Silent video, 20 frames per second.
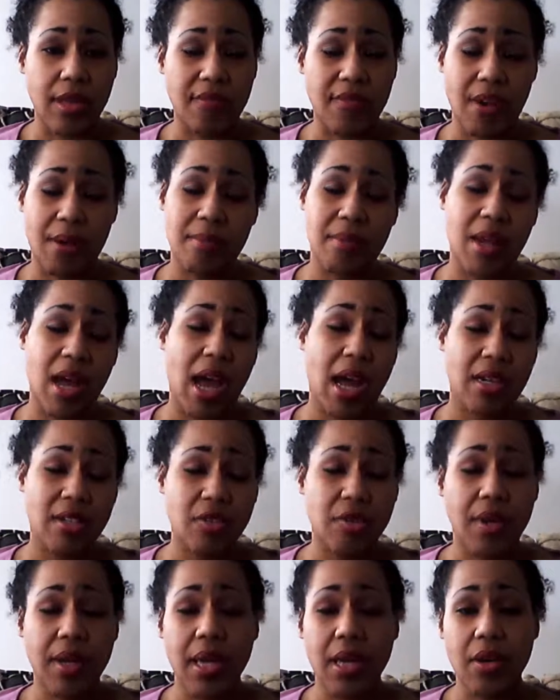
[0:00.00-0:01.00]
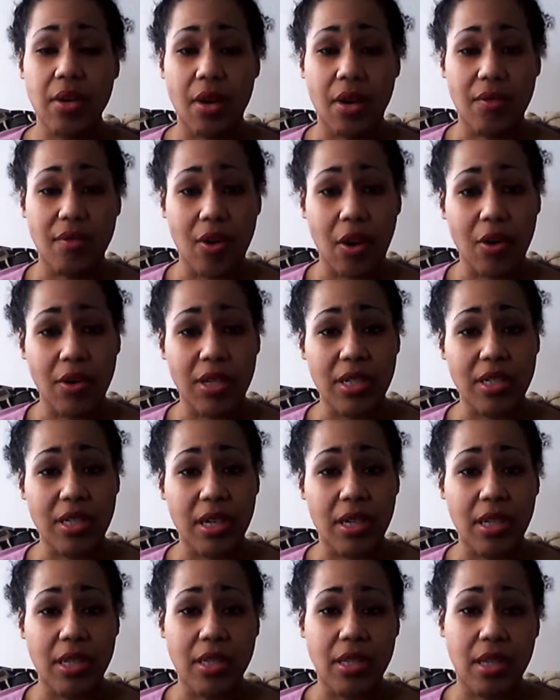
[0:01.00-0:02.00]
if I'm not doing it or I've already
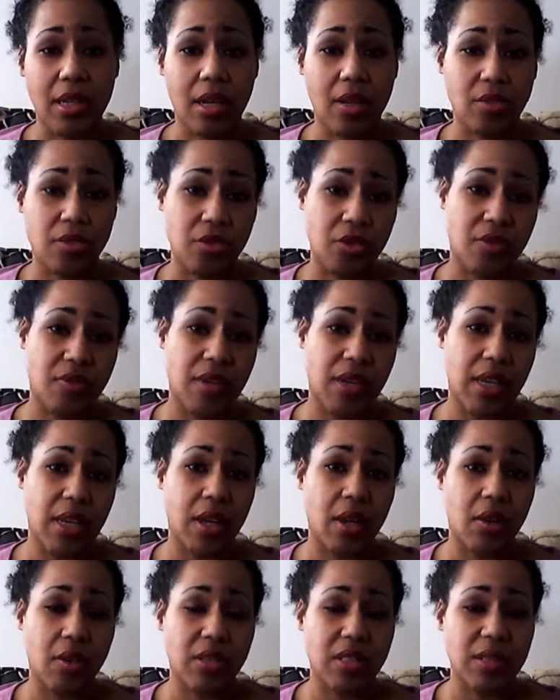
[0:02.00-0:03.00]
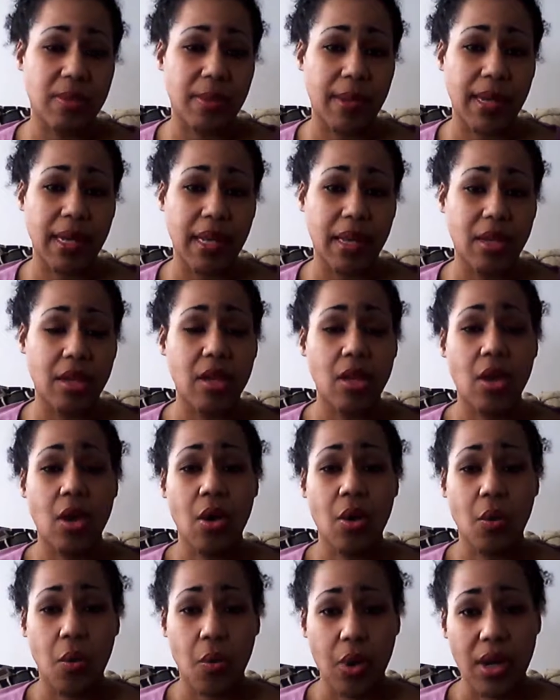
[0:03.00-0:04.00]
done it, then I'll do a video explaining
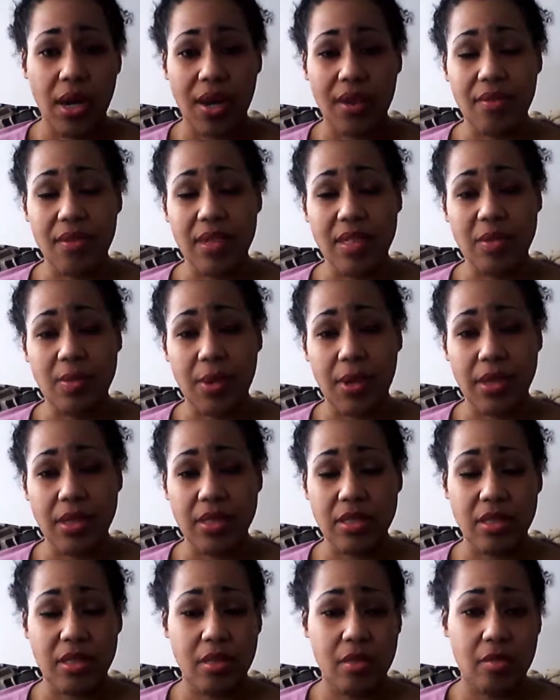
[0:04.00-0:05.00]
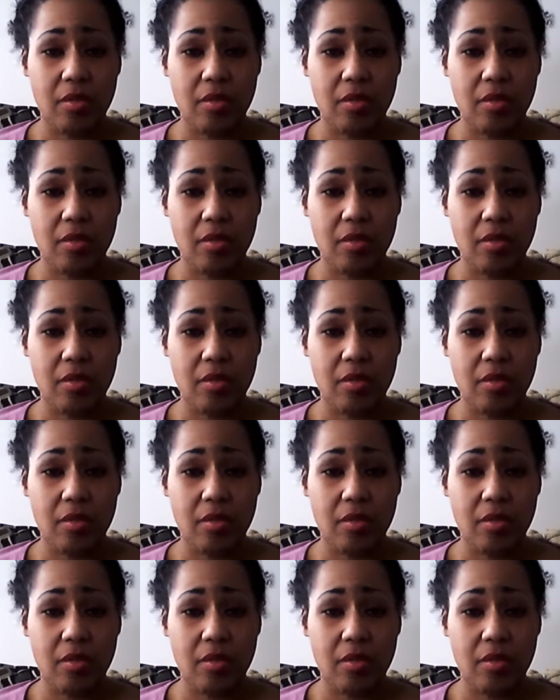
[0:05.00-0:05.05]
what I've experienced.